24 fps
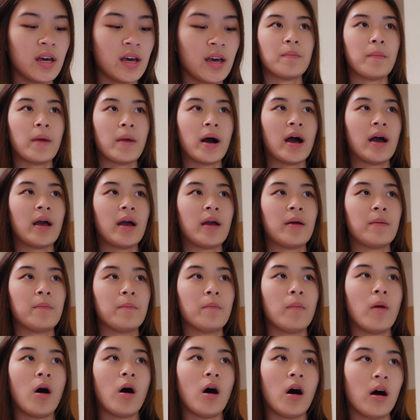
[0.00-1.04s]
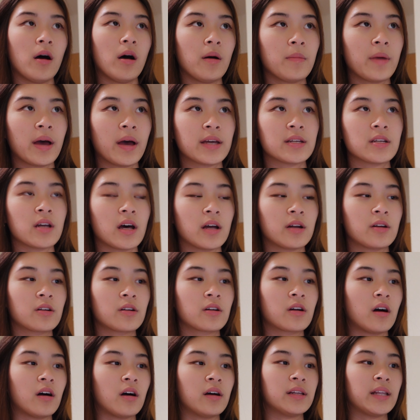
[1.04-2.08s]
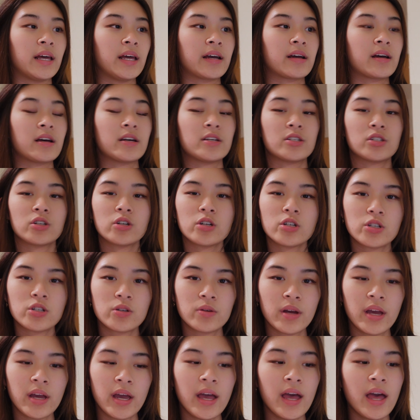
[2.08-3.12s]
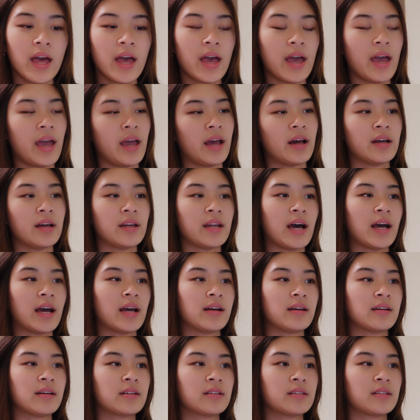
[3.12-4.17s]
My mom had undergone like a surgery, and I